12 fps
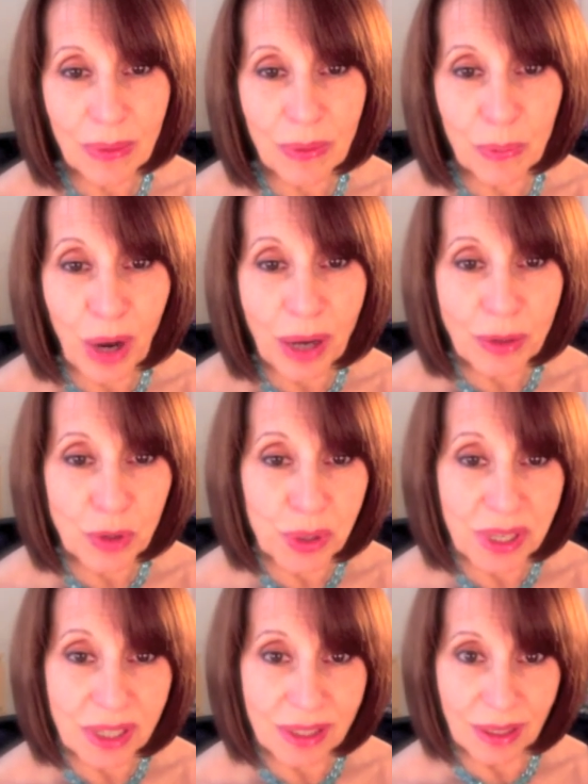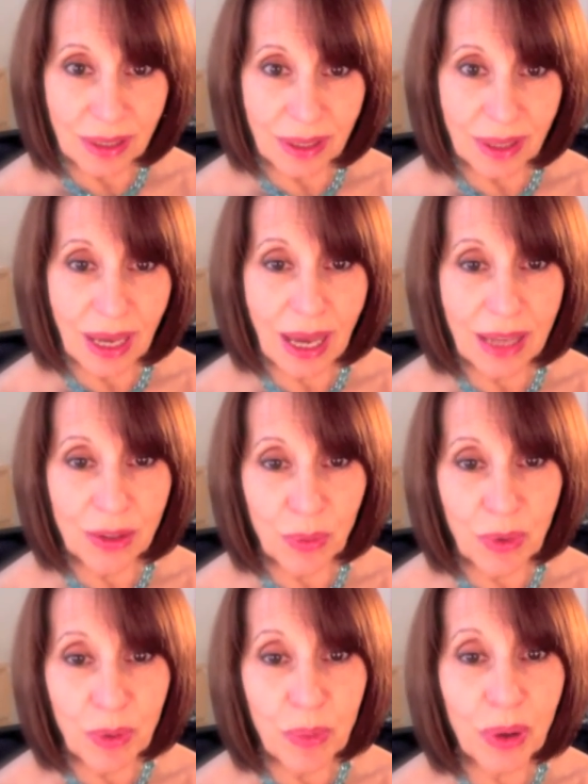boundaries had to
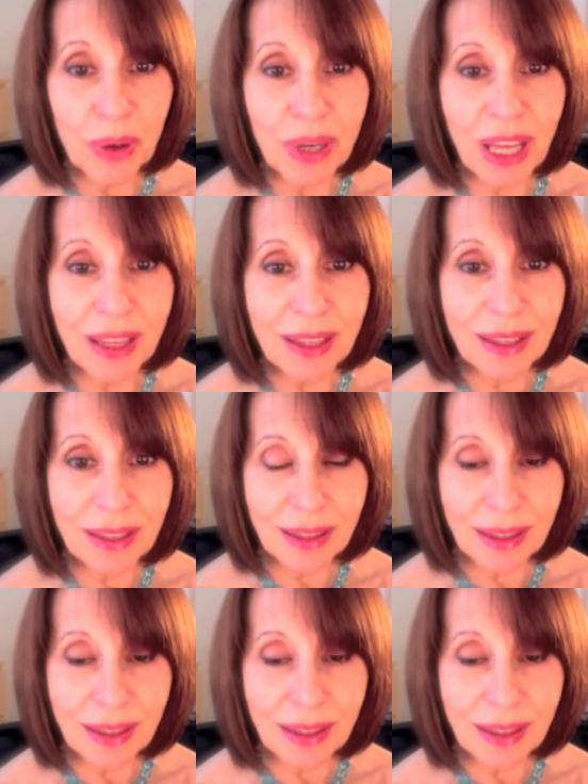be broken.